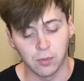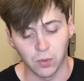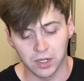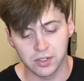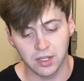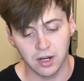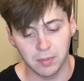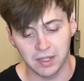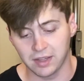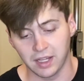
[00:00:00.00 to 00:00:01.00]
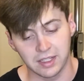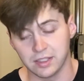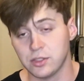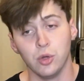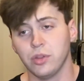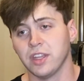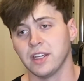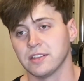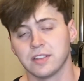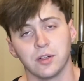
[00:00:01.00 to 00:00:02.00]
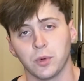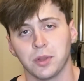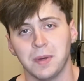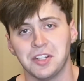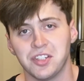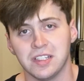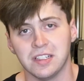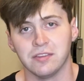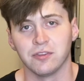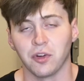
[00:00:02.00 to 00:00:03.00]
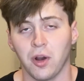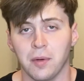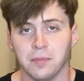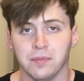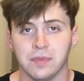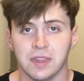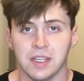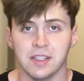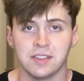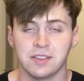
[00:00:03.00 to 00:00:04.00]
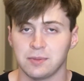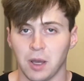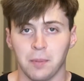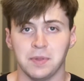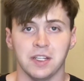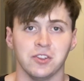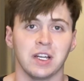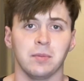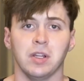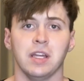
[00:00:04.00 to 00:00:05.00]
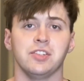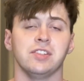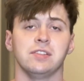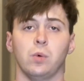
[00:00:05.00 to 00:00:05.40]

We're going to talk about the, like the two things that are worth mentioning from this update in Dragon Ball Legends.